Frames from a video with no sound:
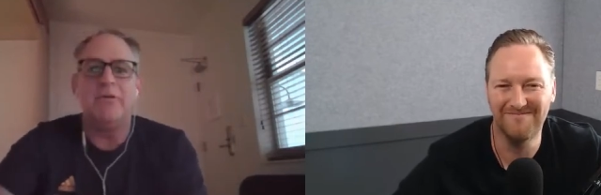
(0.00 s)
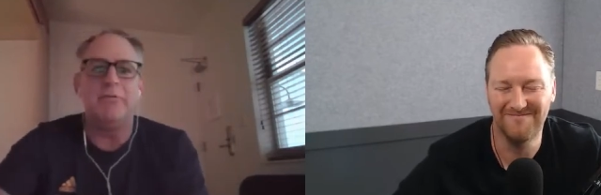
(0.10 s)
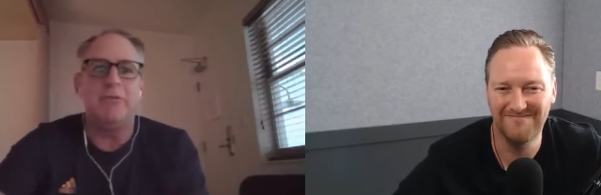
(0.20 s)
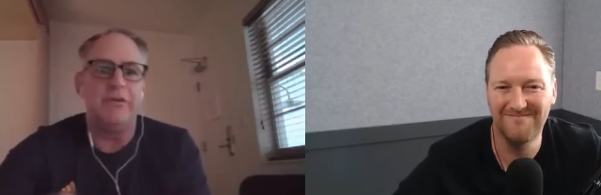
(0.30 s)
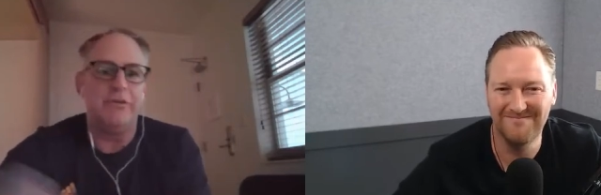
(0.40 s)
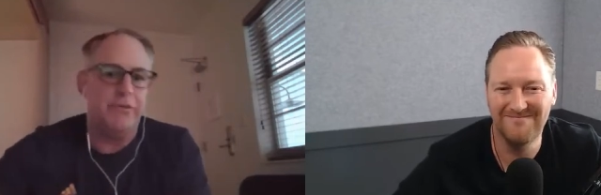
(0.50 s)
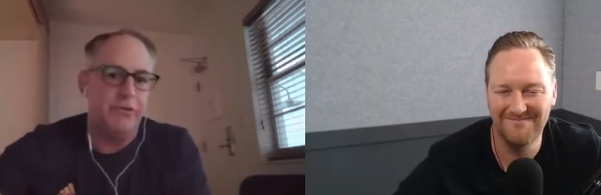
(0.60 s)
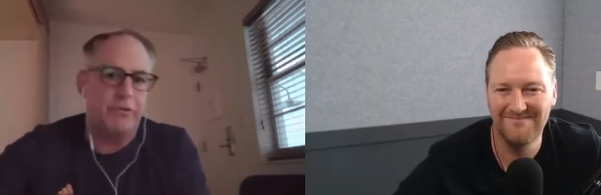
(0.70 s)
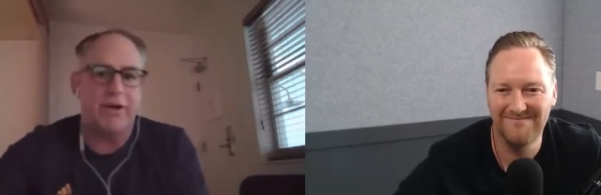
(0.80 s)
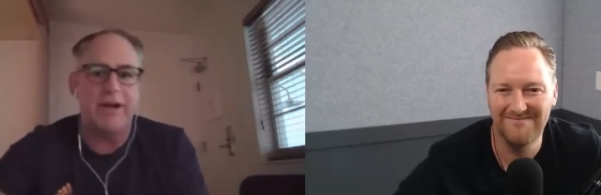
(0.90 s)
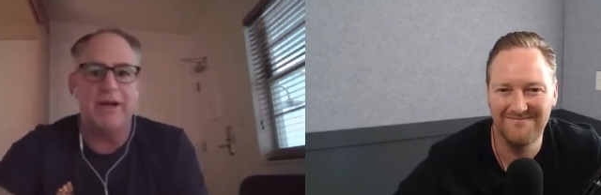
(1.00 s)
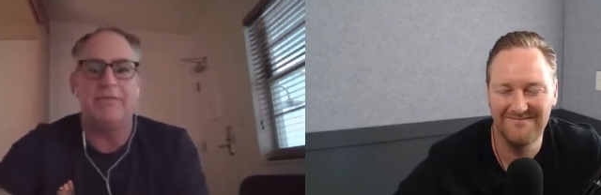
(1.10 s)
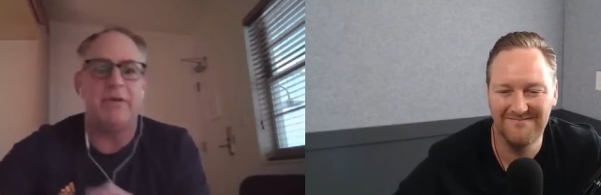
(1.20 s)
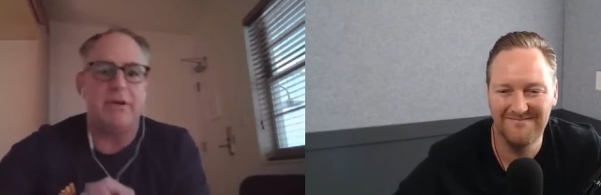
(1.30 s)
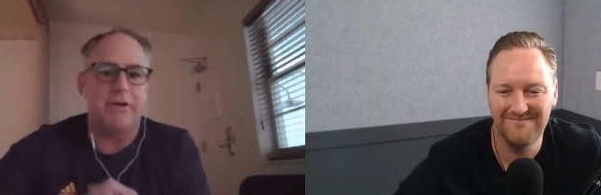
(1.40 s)
Speaker 1: When when
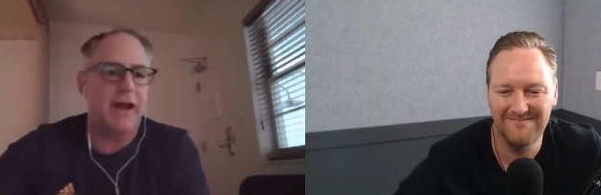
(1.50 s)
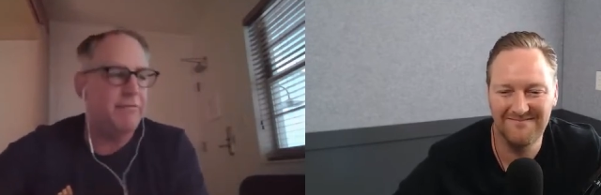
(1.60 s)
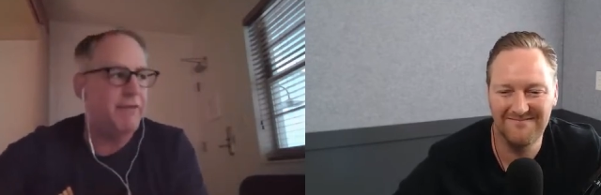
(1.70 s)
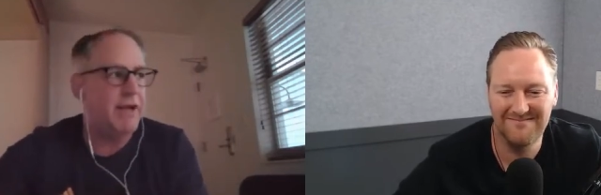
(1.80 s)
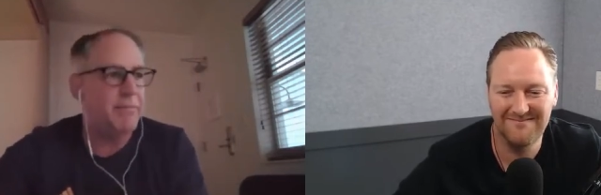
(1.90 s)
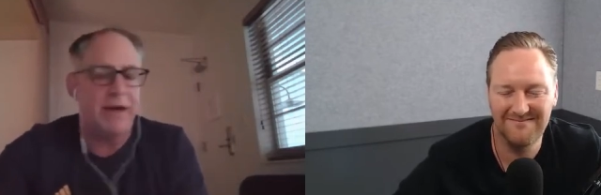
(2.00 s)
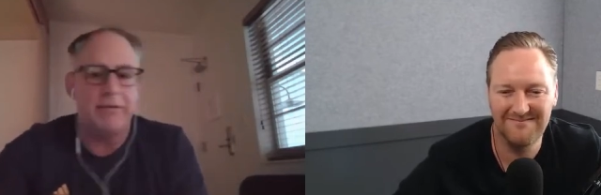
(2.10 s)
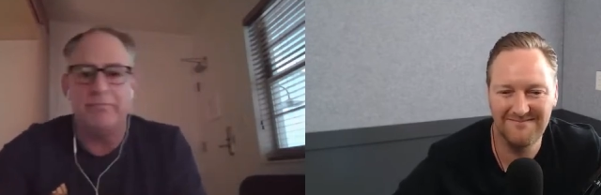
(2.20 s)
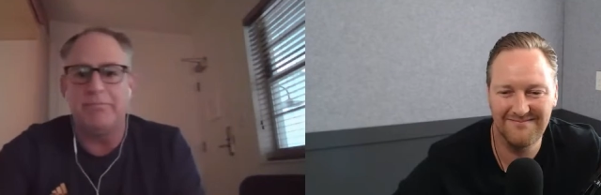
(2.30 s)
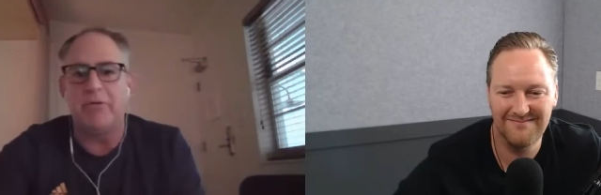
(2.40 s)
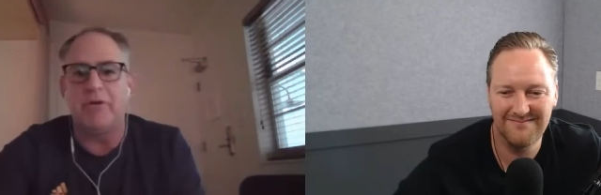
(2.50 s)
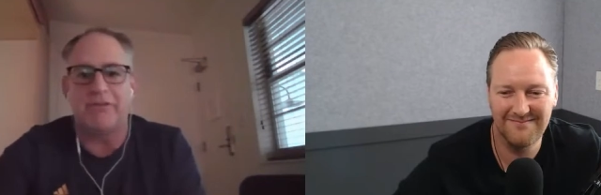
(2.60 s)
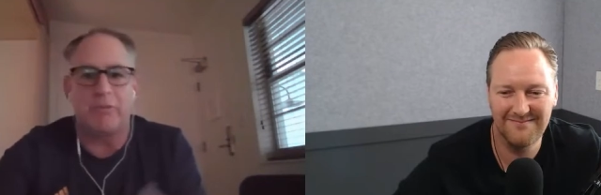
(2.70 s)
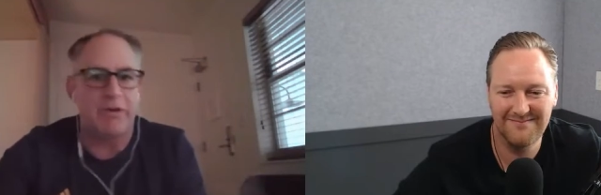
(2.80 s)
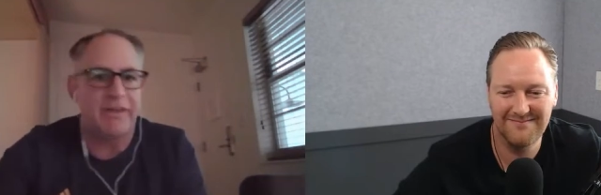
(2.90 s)
Ukraine you know got invaded by by
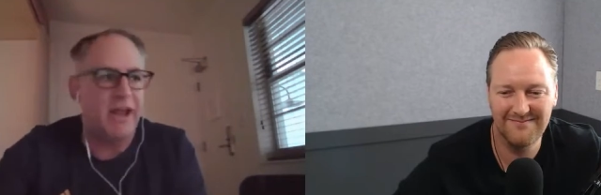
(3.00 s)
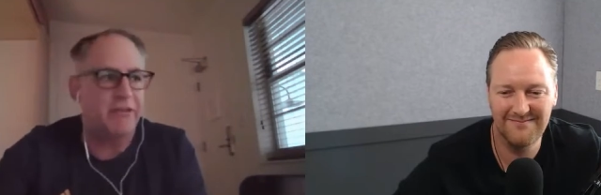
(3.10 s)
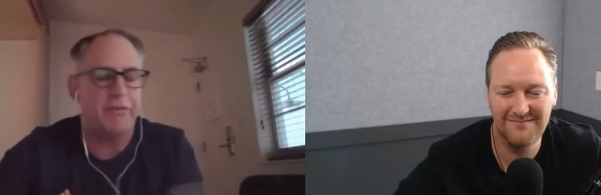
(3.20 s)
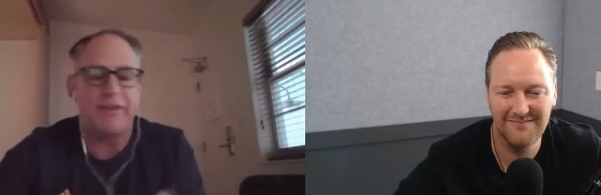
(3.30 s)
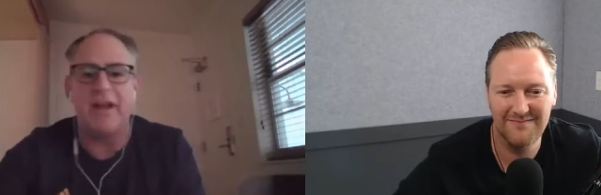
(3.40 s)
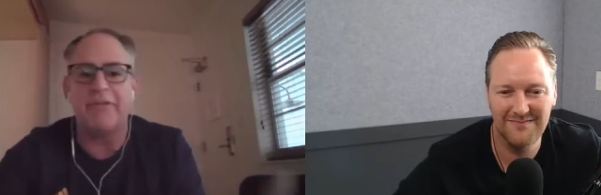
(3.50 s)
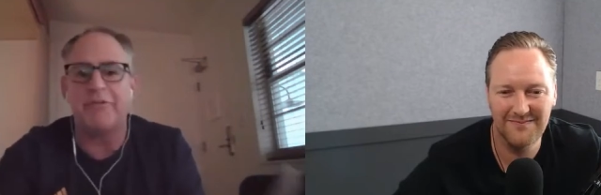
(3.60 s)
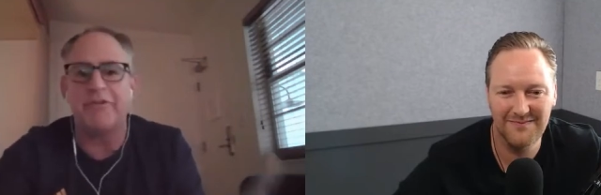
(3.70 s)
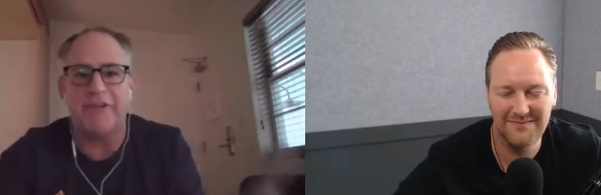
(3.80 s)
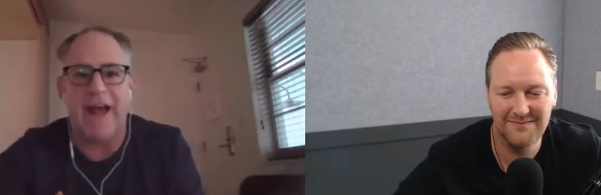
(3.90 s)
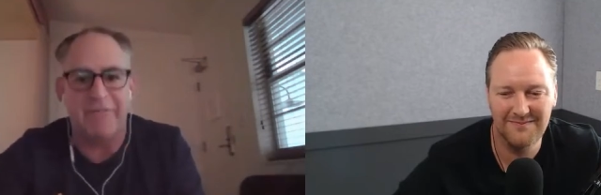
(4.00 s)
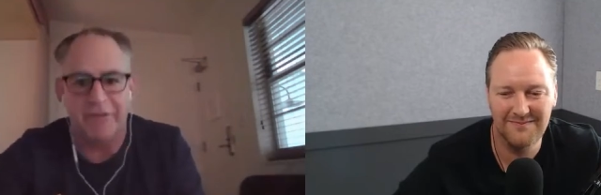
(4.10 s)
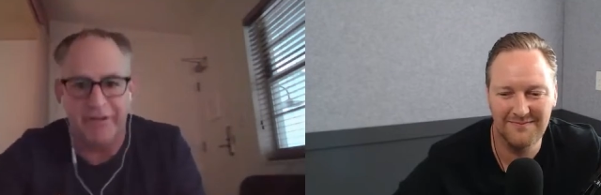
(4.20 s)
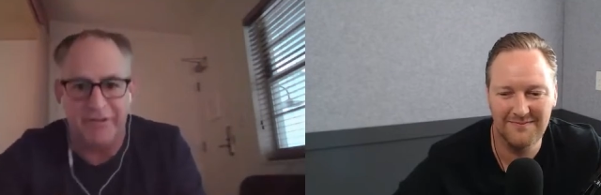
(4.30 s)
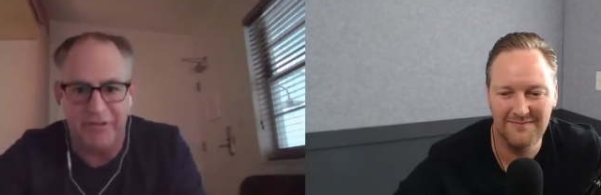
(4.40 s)
Russia, what they asked for? They asked for
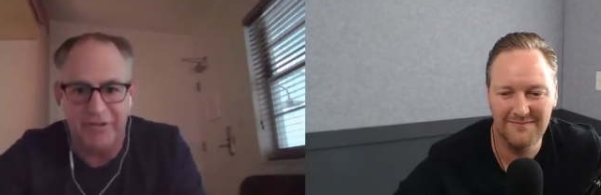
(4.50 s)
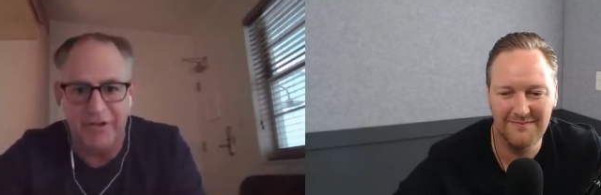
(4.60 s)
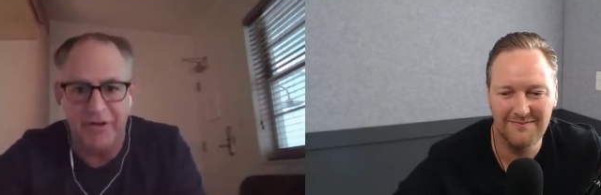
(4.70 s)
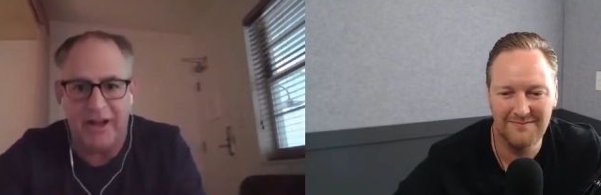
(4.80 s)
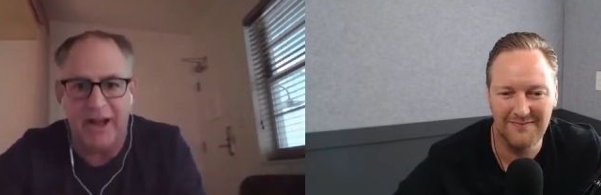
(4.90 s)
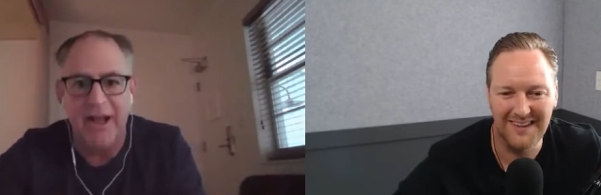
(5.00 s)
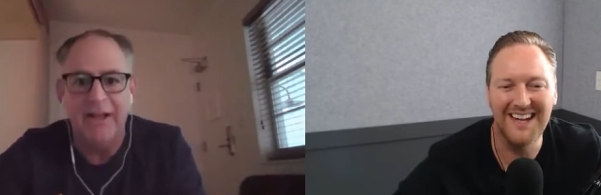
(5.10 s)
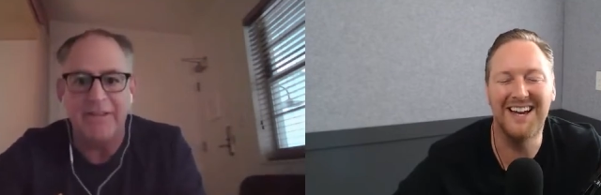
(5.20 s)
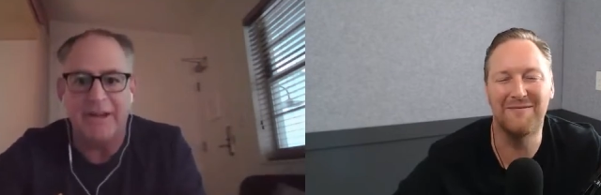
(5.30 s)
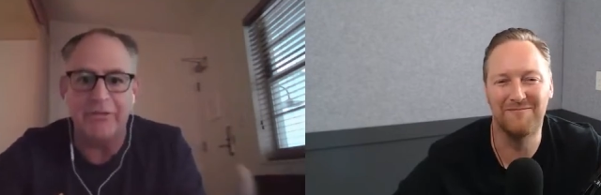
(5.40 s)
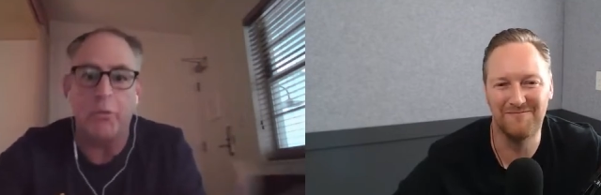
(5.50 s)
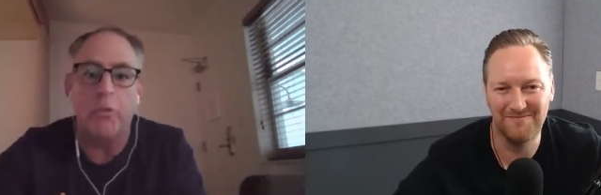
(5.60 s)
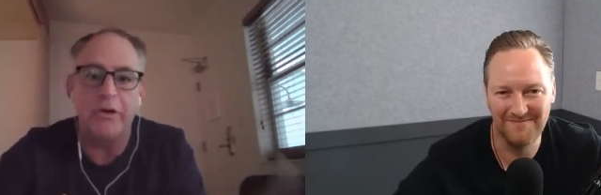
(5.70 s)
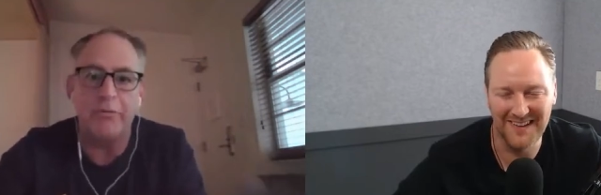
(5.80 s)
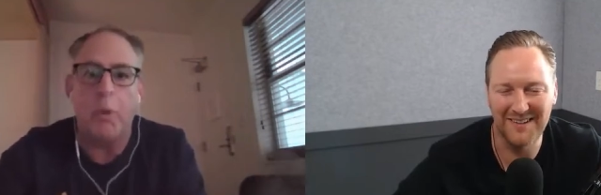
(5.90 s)
javelins. Okay, yeah, that was the
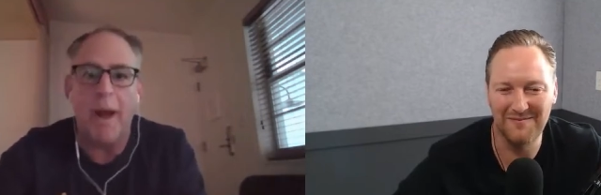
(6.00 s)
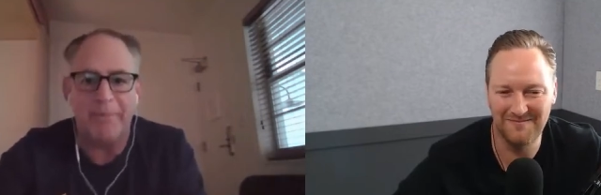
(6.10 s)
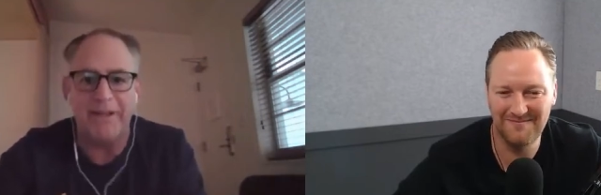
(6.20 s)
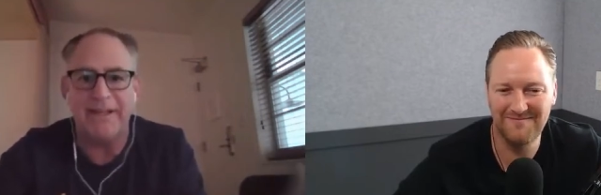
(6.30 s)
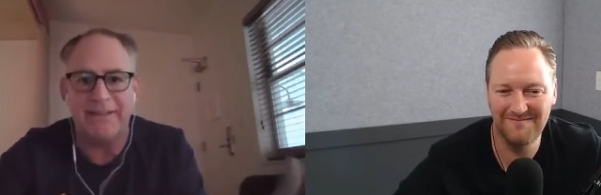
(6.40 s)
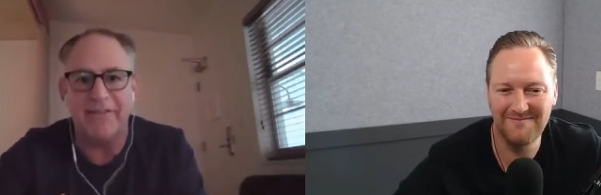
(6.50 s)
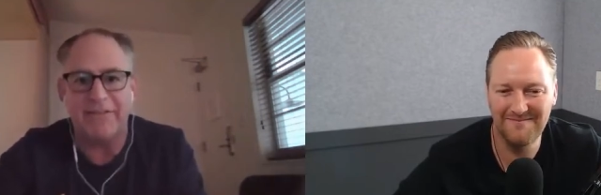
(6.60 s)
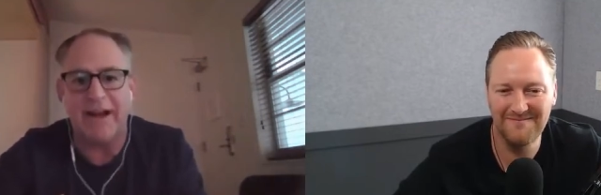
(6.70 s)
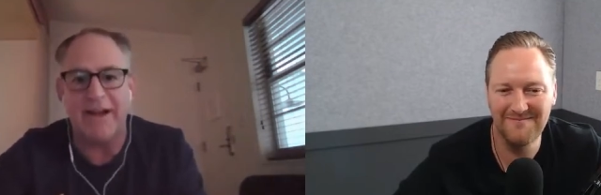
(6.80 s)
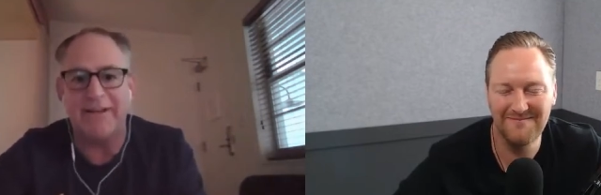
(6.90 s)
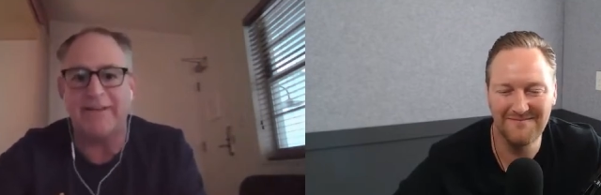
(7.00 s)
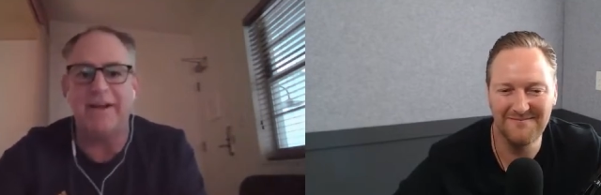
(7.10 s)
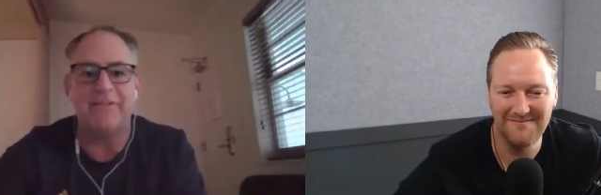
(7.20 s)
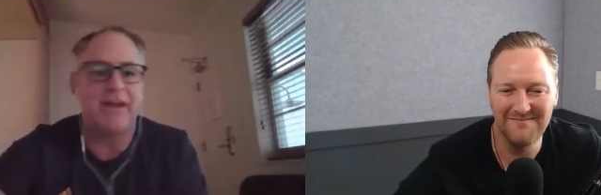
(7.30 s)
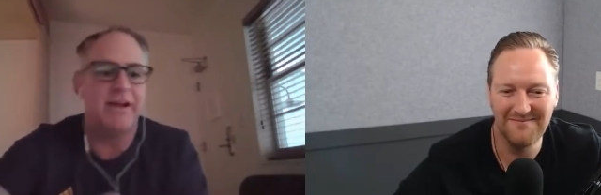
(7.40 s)
one weapon that they said I need. They didn't